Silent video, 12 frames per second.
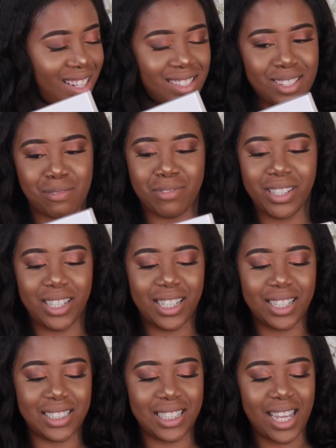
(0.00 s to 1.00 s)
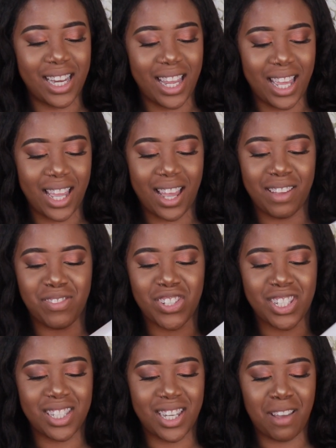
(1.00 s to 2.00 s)
This is really exciting. I've
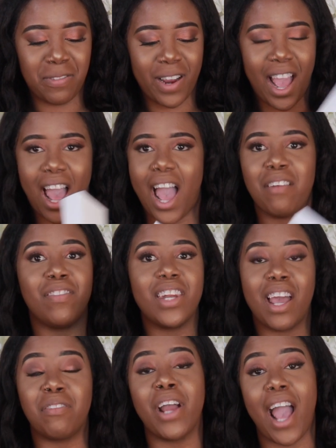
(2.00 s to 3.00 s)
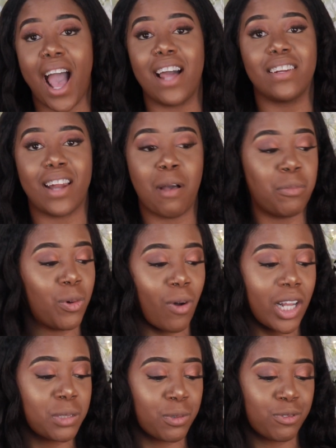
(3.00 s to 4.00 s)
never had an Apple
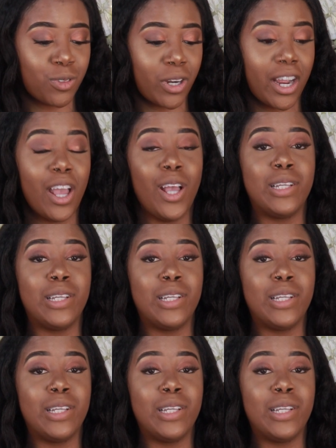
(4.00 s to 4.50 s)
Watch before.